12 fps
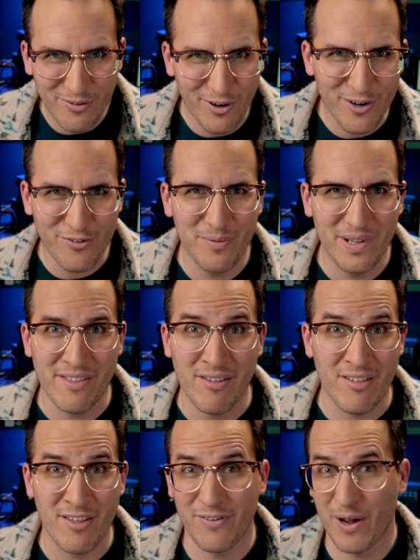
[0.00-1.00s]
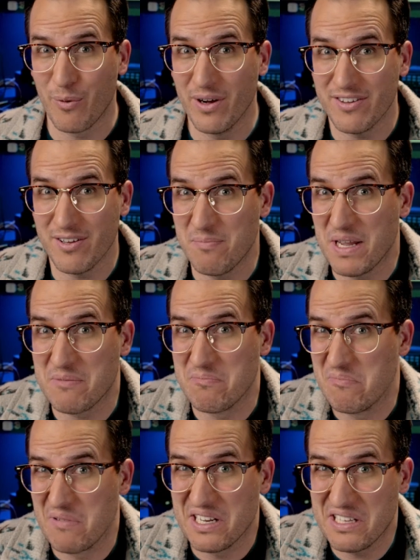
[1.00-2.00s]
learned from this is if I want to make
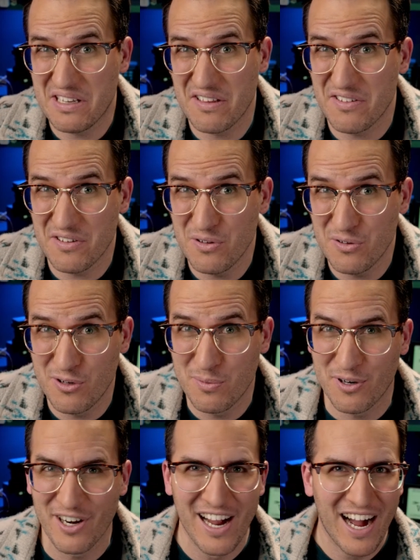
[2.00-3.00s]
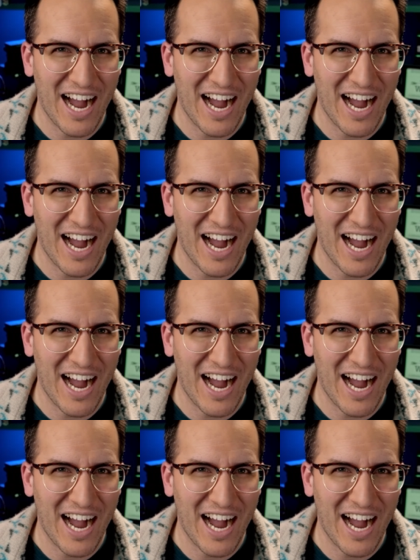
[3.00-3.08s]
money as a YouTuber,